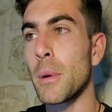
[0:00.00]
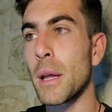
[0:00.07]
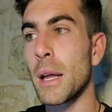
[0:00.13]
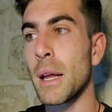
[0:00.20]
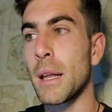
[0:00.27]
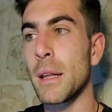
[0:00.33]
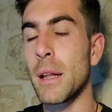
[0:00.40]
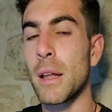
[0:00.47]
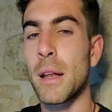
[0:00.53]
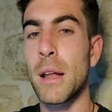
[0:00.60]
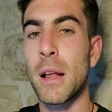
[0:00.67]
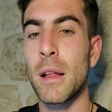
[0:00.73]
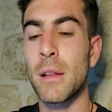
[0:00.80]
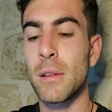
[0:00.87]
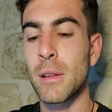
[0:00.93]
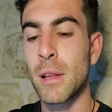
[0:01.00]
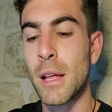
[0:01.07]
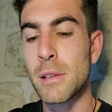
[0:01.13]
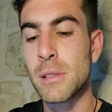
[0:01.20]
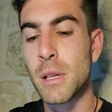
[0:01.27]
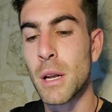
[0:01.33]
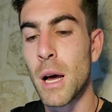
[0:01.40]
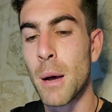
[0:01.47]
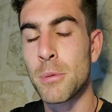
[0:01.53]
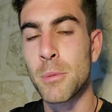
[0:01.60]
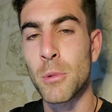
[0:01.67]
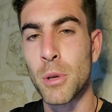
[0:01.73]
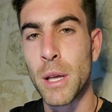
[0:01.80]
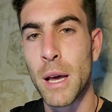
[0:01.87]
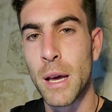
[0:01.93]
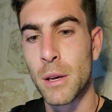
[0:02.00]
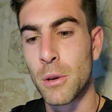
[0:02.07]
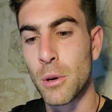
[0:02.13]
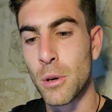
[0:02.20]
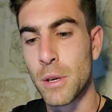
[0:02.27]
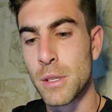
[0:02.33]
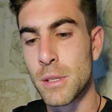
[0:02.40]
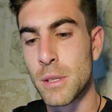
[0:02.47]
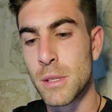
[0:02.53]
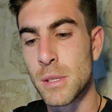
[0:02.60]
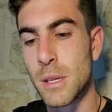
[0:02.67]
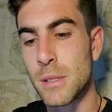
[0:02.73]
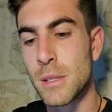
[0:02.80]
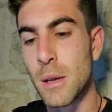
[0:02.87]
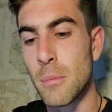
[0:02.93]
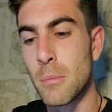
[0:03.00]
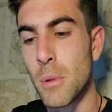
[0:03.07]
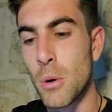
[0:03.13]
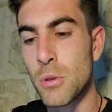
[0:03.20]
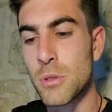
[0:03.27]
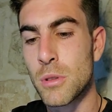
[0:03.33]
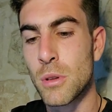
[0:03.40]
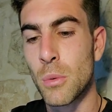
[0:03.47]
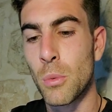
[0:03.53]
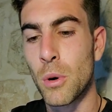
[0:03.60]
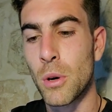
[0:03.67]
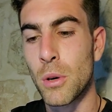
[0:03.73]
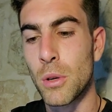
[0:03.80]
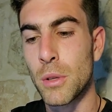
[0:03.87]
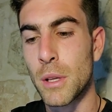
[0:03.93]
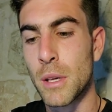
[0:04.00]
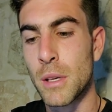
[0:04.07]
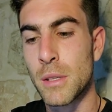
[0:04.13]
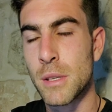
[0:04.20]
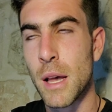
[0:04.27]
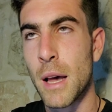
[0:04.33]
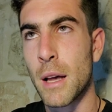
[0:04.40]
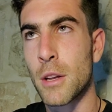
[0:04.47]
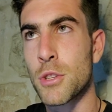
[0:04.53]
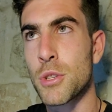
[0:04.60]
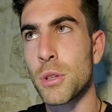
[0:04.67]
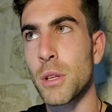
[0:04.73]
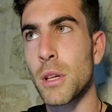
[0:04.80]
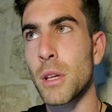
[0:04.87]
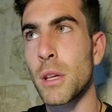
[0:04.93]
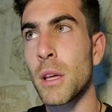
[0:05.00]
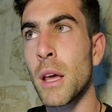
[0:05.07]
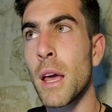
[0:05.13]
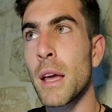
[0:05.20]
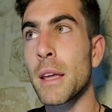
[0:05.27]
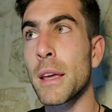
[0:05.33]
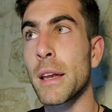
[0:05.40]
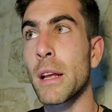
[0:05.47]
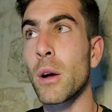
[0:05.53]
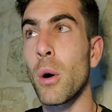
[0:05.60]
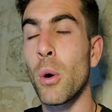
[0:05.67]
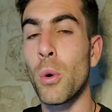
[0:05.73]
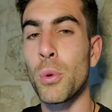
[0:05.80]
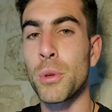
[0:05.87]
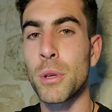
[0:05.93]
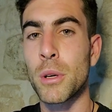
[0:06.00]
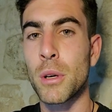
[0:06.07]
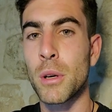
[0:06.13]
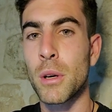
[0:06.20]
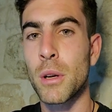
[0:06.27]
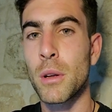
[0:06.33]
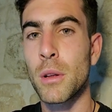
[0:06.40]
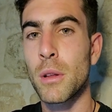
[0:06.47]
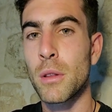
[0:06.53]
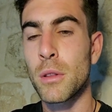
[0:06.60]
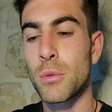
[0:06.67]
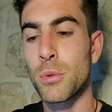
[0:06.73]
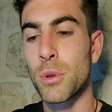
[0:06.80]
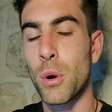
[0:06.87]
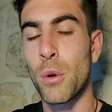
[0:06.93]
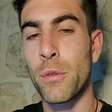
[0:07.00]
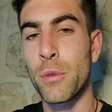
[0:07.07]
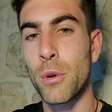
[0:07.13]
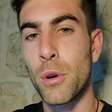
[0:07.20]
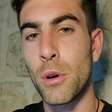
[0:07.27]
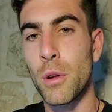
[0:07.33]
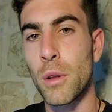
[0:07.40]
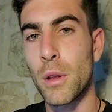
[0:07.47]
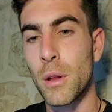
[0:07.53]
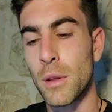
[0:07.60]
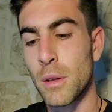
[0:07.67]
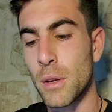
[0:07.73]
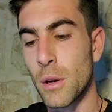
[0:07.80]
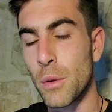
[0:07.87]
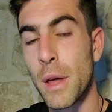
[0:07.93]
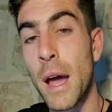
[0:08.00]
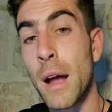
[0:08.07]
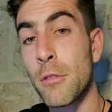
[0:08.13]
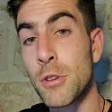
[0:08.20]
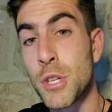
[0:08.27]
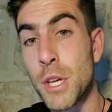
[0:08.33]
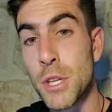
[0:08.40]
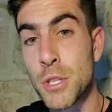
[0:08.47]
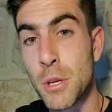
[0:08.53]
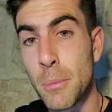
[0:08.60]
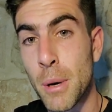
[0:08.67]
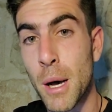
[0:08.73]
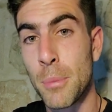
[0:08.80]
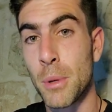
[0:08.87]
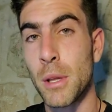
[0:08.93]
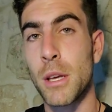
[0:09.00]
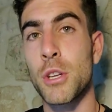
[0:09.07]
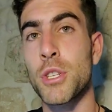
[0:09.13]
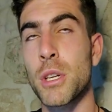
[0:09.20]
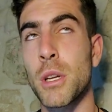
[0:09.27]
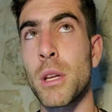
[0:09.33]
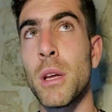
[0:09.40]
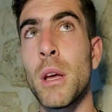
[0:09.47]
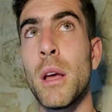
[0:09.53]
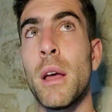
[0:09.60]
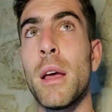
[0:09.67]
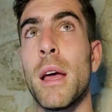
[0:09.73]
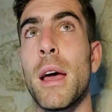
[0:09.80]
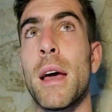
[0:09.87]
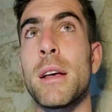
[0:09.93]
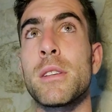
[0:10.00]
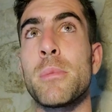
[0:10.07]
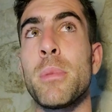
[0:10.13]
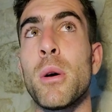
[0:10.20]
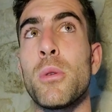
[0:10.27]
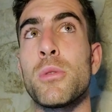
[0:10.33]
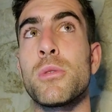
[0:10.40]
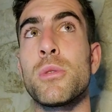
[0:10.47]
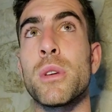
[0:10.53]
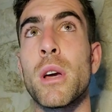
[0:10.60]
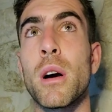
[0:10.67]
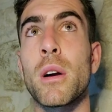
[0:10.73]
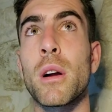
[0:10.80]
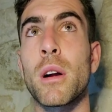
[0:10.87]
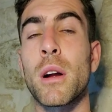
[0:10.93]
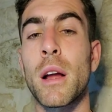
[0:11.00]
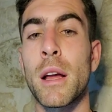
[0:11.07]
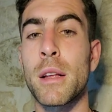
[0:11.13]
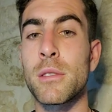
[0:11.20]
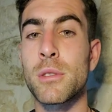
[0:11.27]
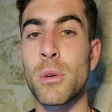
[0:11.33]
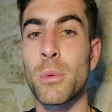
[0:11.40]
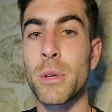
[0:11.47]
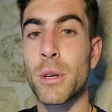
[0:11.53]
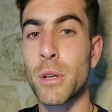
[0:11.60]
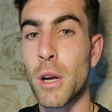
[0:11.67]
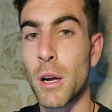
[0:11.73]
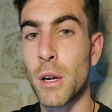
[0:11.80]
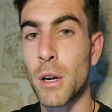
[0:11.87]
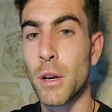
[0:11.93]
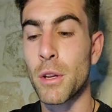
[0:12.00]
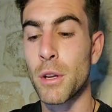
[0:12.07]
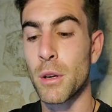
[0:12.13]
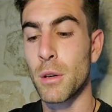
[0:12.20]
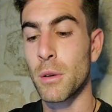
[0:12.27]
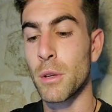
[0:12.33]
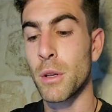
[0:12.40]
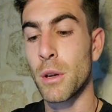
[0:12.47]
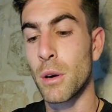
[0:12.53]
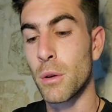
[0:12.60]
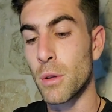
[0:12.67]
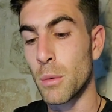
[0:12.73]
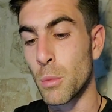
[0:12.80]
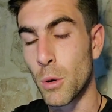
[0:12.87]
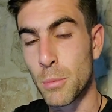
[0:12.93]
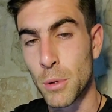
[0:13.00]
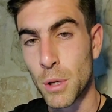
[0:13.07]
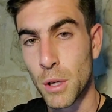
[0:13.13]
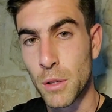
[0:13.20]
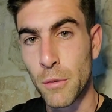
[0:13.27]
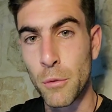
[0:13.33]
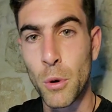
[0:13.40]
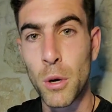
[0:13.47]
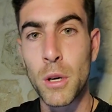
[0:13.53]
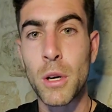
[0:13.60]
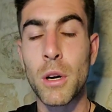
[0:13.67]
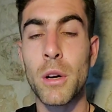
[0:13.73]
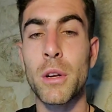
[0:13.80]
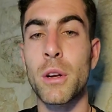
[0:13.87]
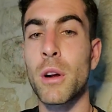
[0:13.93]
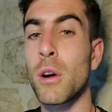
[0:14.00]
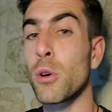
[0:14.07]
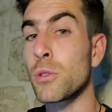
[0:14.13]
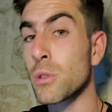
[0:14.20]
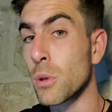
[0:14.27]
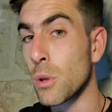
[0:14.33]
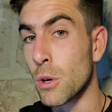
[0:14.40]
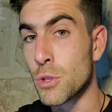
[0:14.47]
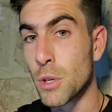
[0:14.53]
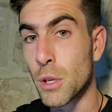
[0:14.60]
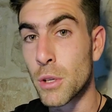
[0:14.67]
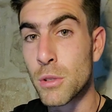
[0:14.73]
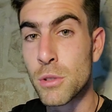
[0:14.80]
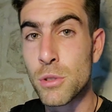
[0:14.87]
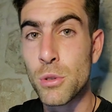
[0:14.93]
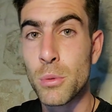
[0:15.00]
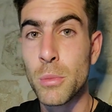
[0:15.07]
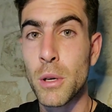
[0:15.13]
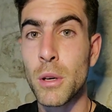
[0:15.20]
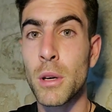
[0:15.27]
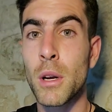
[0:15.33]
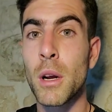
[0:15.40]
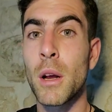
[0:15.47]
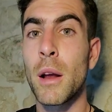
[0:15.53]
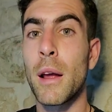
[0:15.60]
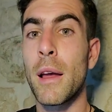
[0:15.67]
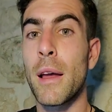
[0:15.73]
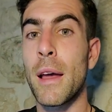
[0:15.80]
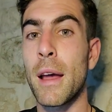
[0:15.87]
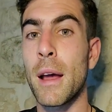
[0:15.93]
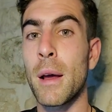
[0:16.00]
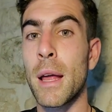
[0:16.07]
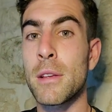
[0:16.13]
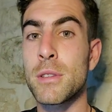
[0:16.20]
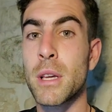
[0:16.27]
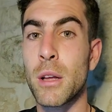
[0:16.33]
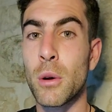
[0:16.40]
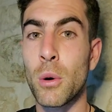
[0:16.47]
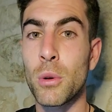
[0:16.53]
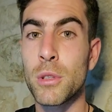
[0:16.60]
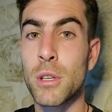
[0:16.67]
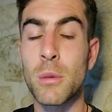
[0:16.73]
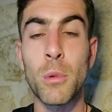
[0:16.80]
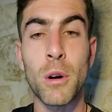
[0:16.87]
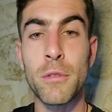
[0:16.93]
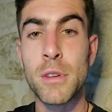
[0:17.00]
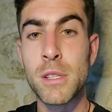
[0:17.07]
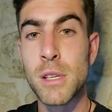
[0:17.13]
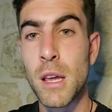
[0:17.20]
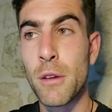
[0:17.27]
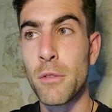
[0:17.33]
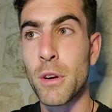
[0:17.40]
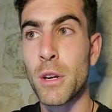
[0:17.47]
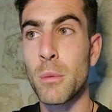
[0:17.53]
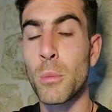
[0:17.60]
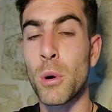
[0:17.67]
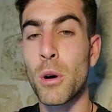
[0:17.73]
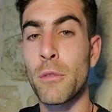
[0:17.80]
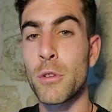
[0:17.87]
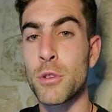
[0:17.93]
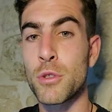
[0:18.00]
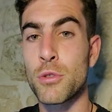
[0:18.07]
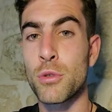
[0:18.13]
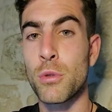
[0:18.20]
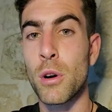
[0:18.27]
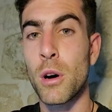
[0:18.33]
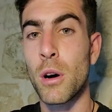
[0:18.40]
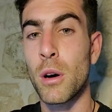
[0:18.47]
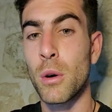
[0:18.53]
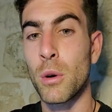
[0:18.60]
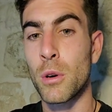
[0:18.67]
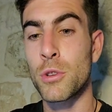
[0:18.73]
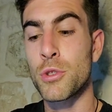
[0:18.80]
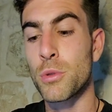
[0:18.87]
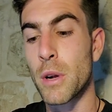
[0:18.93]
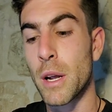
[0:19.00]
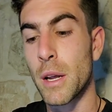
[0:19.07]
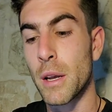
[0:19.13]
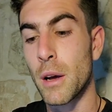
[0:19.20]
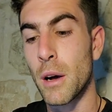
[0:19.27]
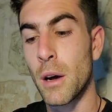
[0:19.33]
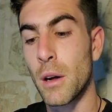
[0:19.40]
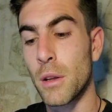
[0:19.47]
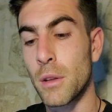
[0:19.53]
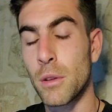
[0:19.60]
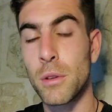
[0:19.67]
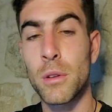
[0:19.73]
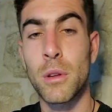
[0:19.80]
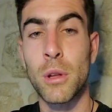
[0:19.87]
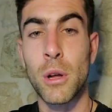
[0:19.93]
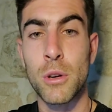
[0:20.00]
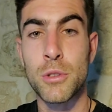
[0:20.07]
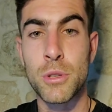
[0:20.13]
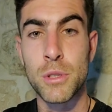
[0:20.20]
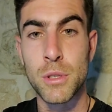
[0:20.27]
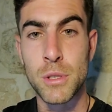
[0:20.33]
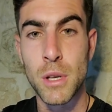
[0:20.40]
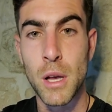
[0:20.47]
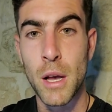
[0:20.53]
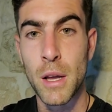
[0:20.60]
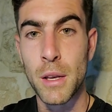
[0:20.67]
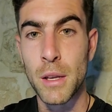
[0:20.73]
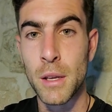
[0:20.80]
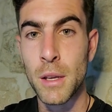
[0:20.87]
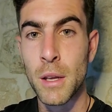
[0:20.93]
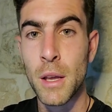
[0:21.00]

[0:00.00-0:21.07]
in less than optimal categories, in the sense that most of the world is actually getting older through the overall, the average age in a population, as opposed to younger. And so when you're younger, you're more productive worker, you're also a larger consumer. And as you get older, you're more of a saver, you're more of a draw or drain on the larger society.